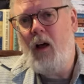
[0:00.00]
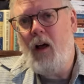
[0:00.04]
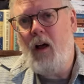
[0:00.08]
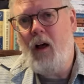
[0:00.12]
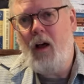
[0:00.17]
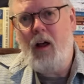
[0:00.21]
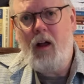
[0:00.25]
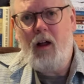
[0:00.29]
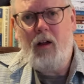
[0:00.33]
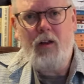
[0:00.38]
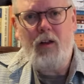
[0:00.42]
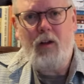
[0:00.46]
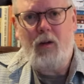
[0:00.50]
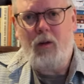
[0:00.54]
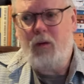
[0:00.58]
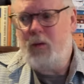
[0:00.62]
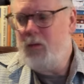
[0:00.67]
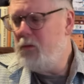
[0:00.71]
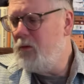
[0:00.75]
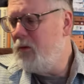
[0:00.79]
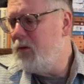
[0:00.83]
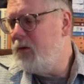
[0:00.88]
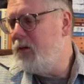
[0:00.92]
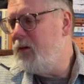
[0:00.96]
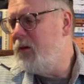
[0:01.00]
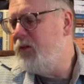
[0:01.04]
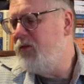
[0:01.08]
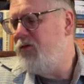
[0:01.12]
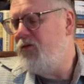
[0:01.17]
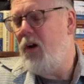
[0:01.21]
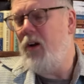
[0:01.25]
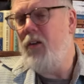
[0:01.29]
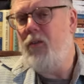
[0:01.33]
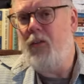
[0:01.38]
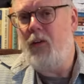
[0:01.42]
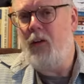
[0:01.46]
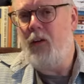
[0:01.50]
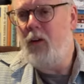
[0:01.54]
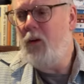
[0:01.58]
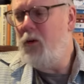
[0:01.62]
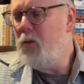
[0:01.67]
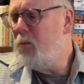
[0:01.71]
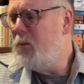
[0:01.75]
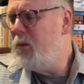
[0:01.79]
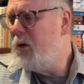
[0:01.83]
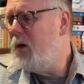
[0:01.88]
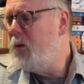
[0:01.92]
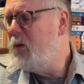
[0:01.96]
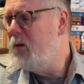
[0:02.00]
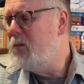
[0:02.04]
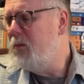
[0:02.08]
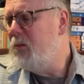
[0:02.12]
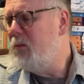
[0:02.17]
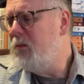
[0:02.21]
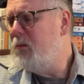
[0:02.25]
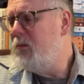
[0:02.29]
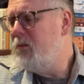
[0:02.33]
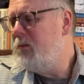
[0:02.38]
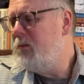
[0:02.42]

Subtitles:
you know, dreadful long poem.